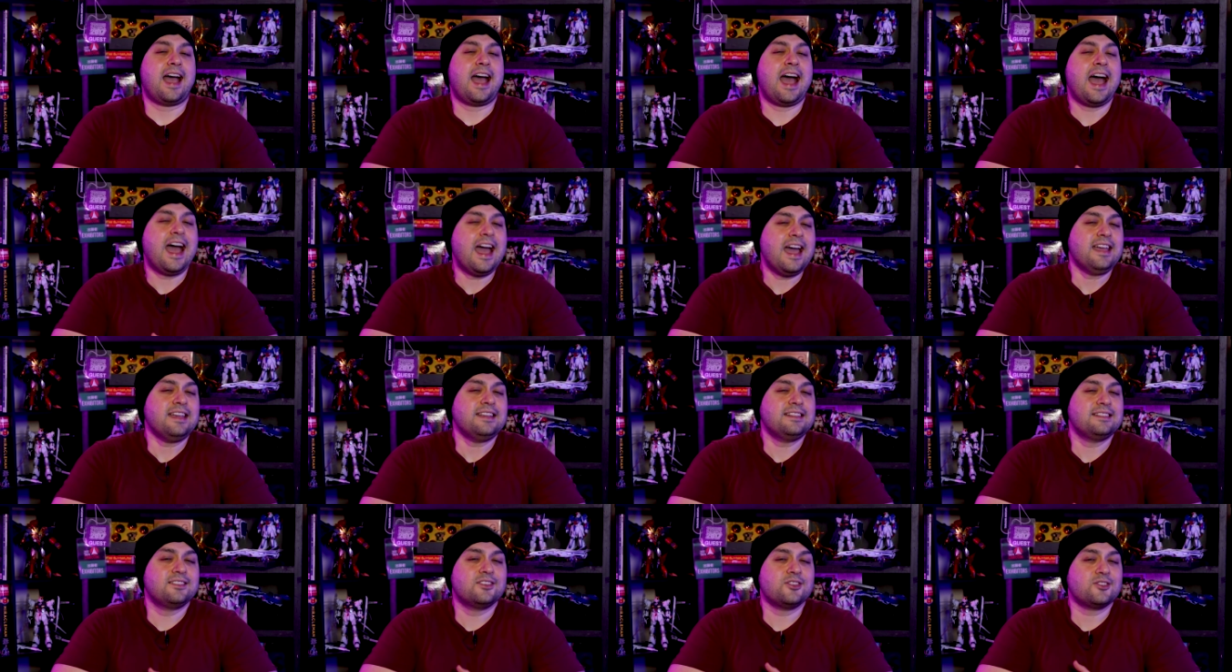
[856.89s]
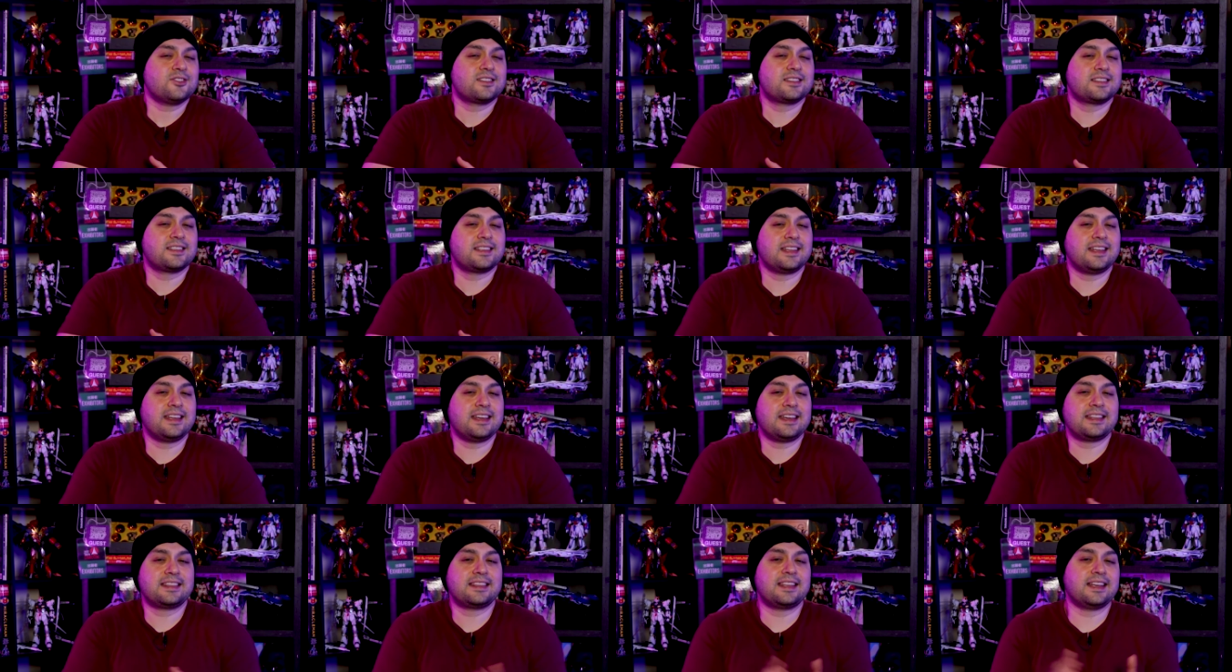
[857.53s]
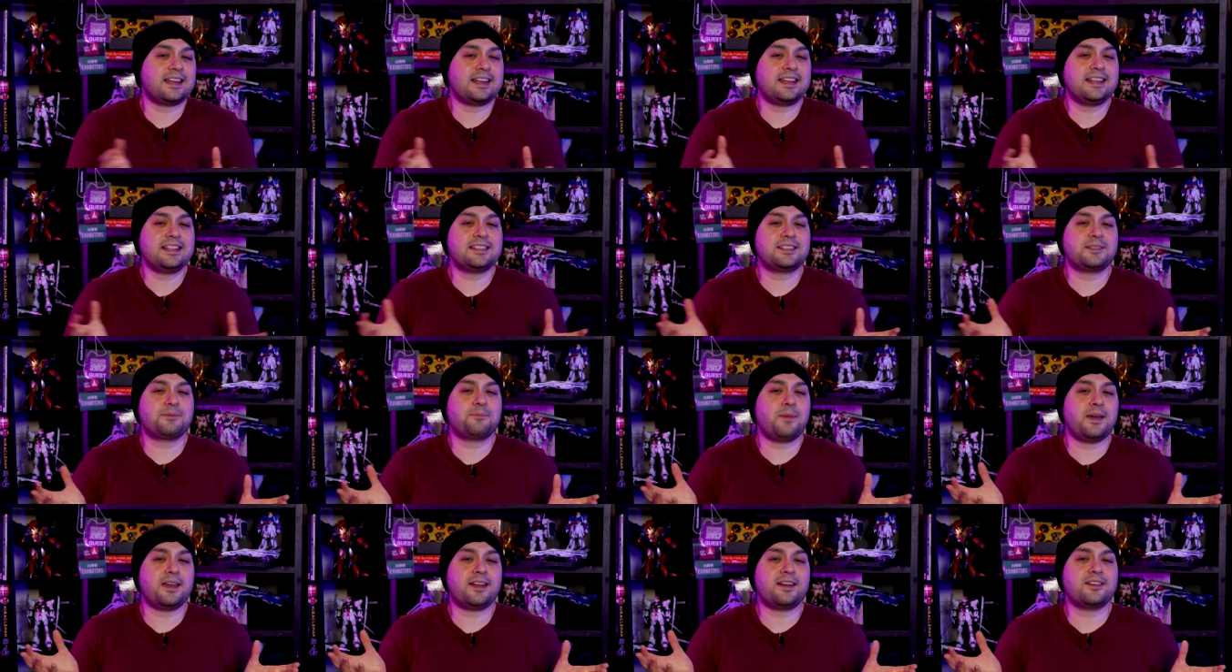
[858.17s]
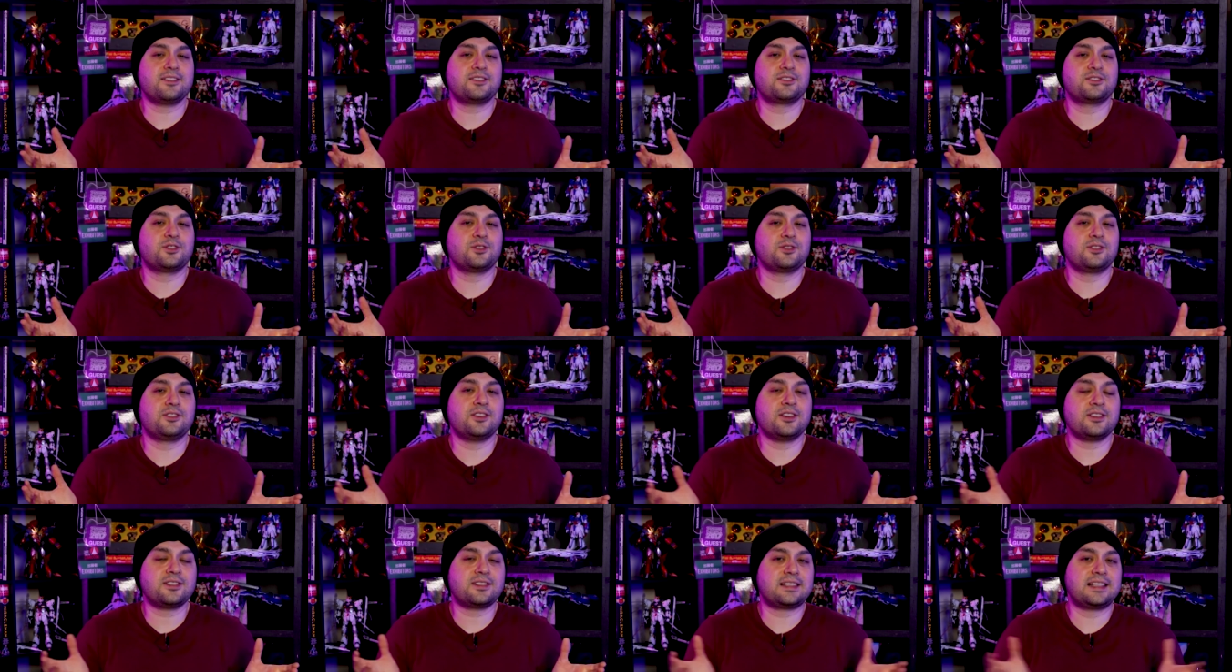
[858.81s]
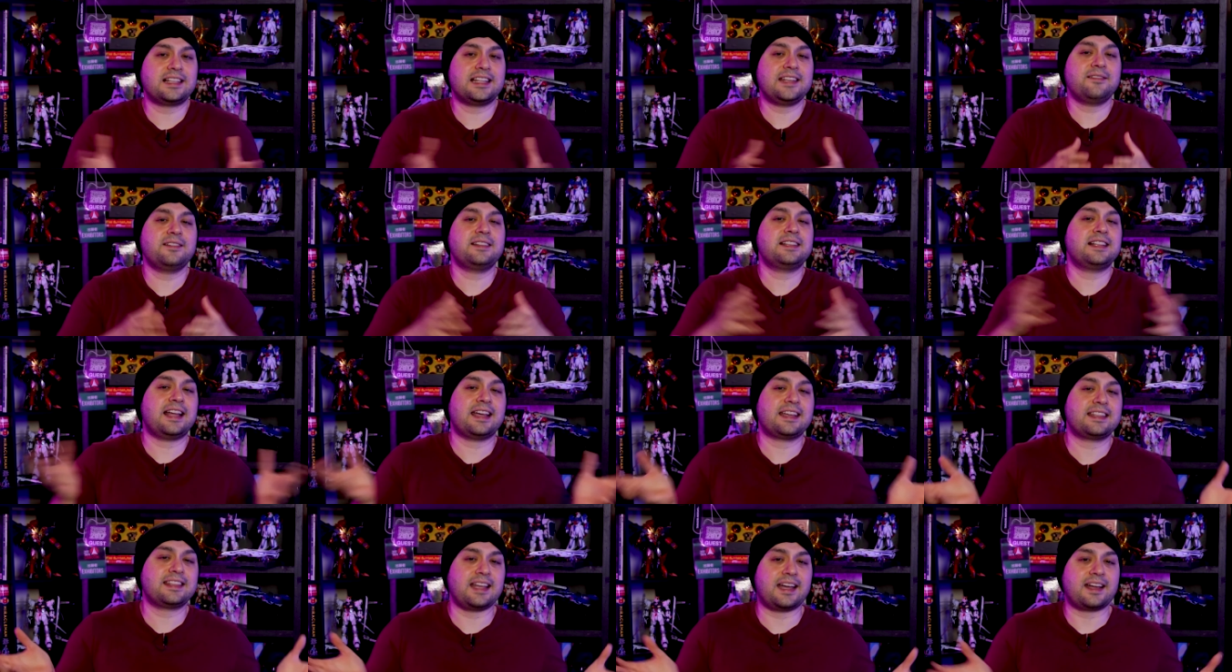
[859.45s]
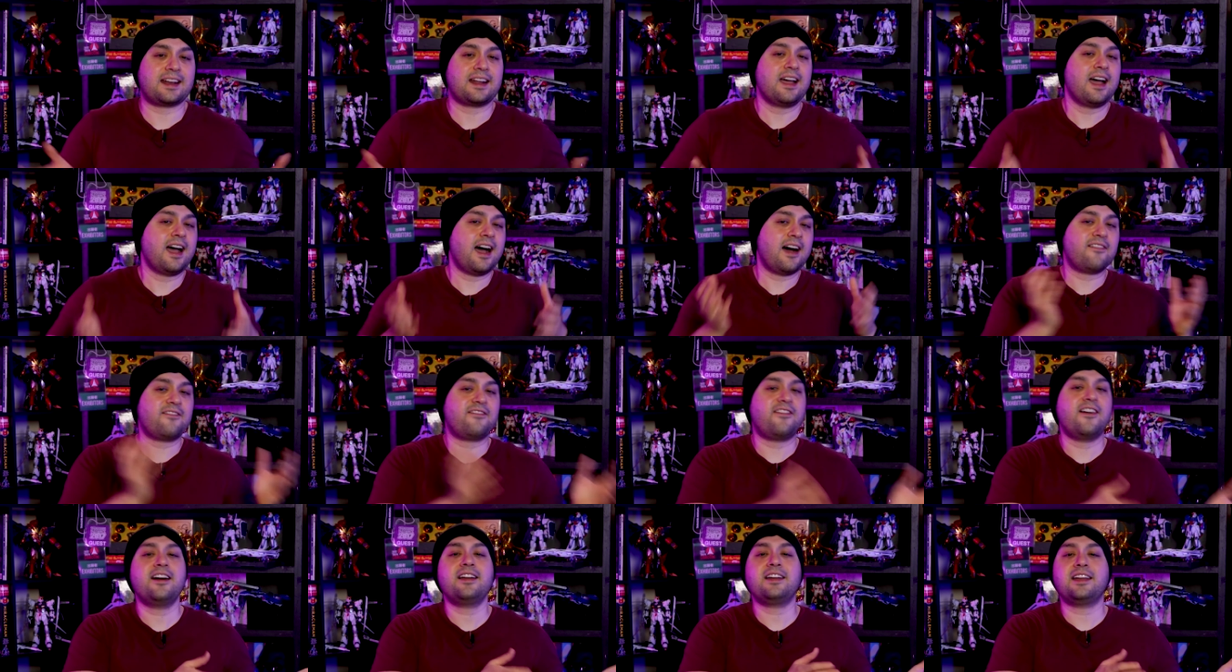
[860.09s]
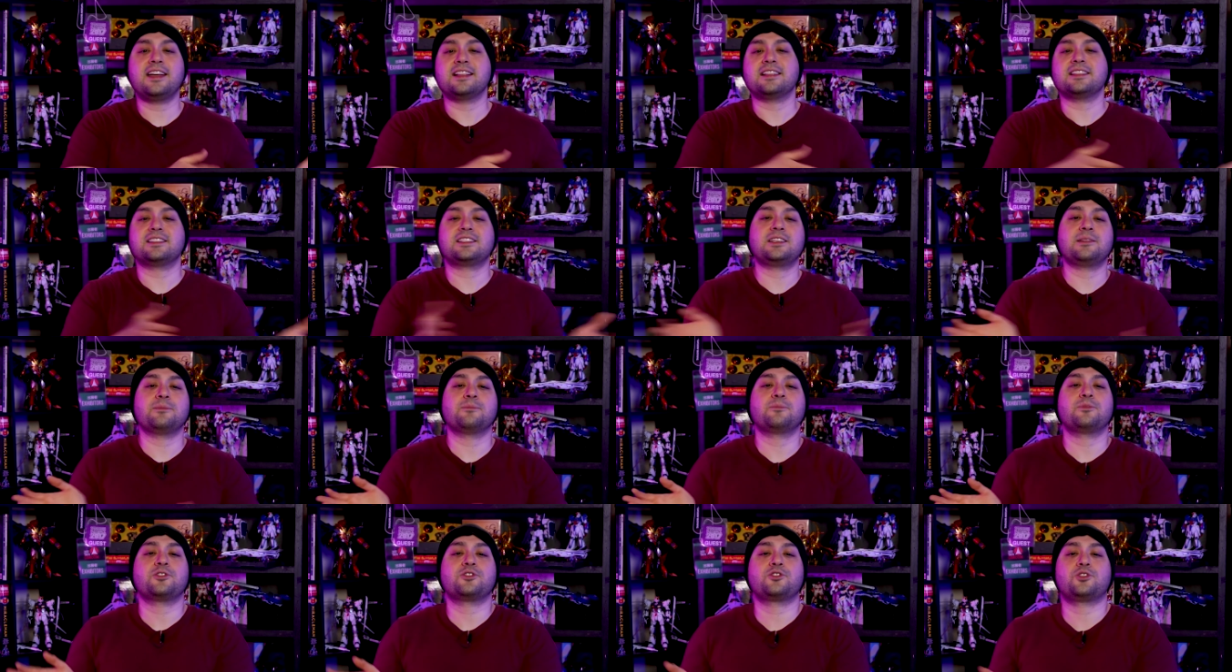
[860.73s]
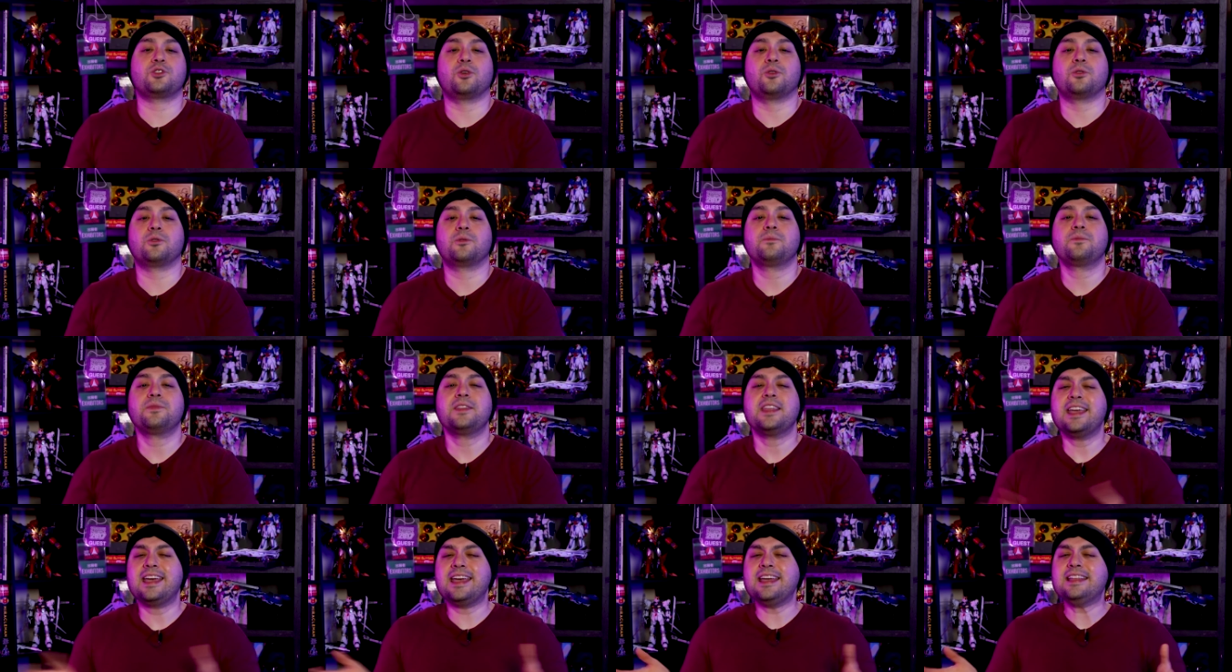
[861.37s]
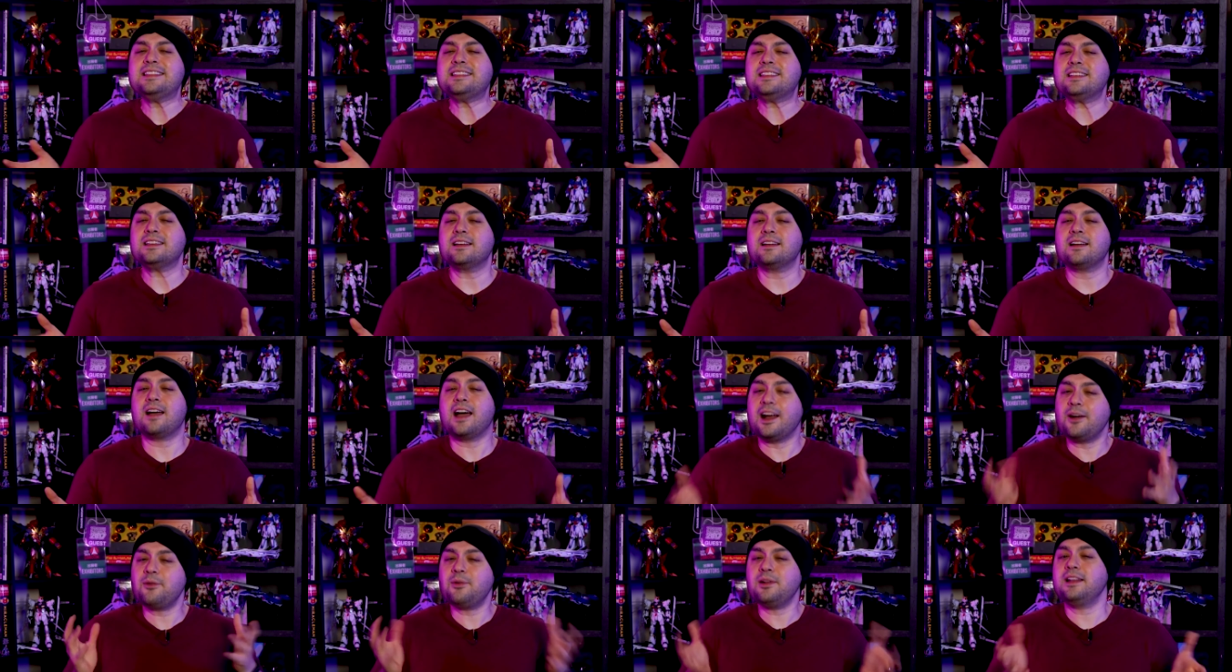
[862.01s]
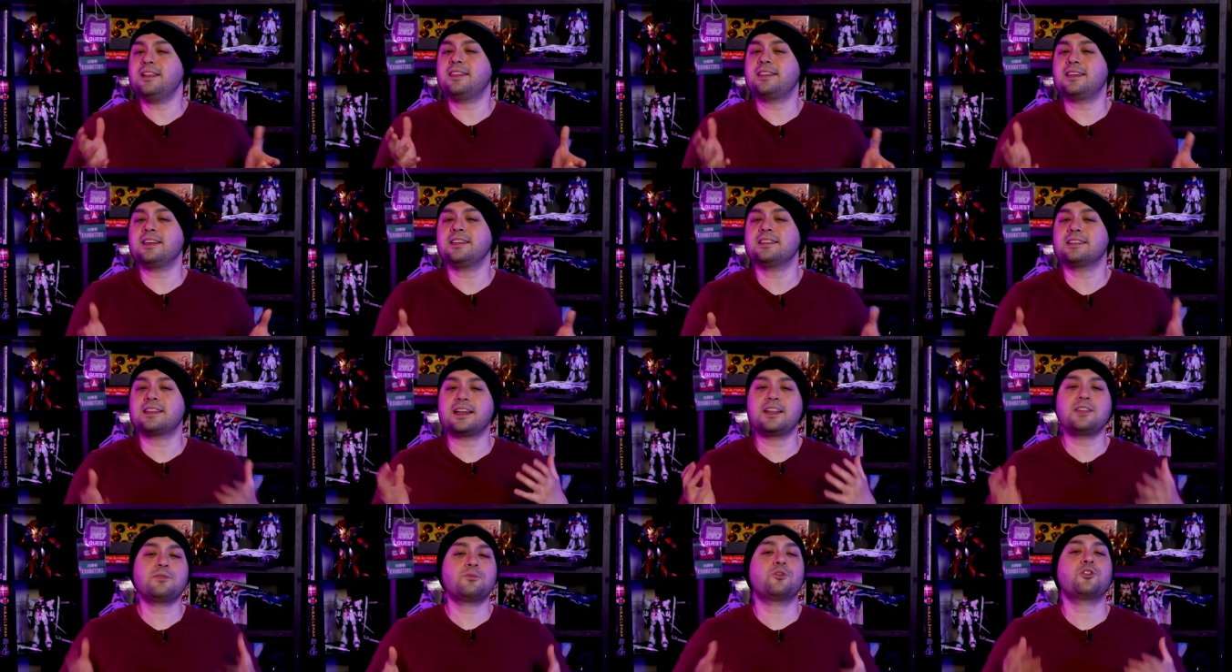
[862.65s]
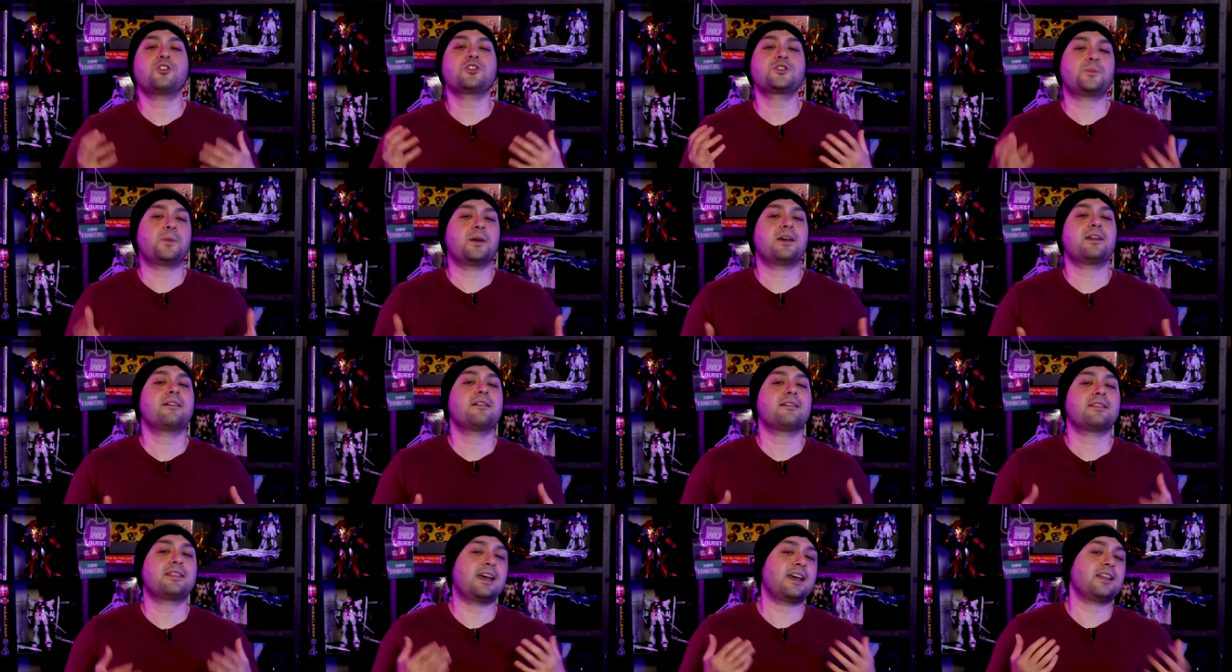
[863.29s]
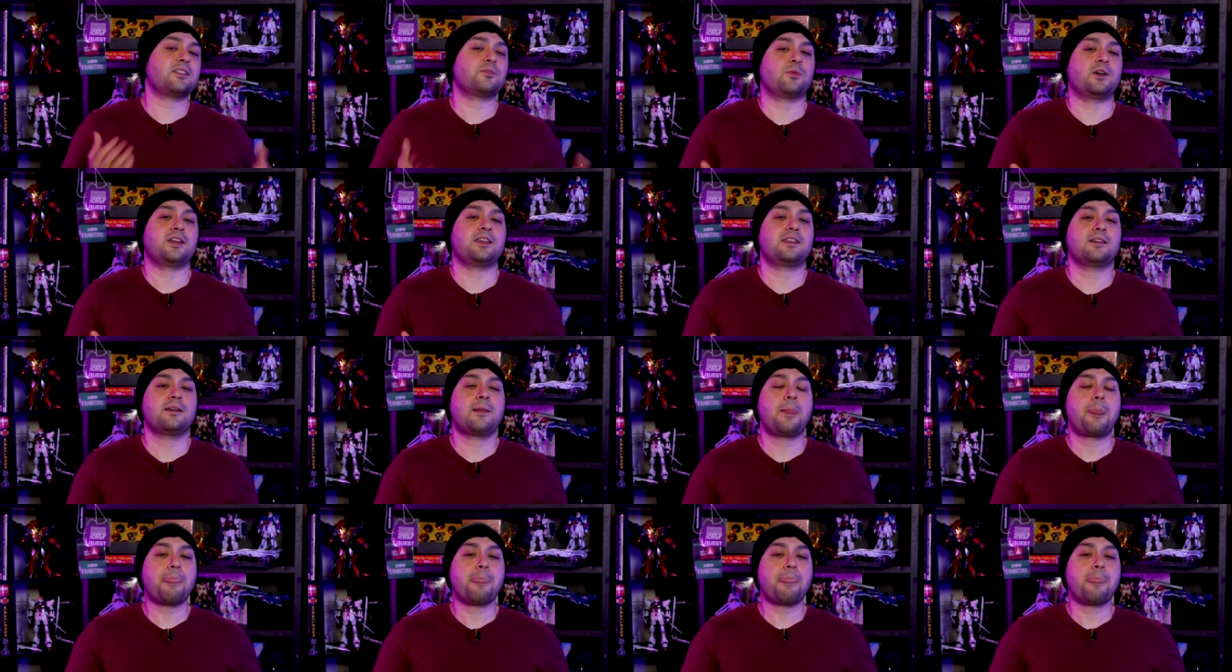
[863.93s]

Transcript: I just think that it's better to just leave it like that, a fun and simple show. And I really think that it works better that way.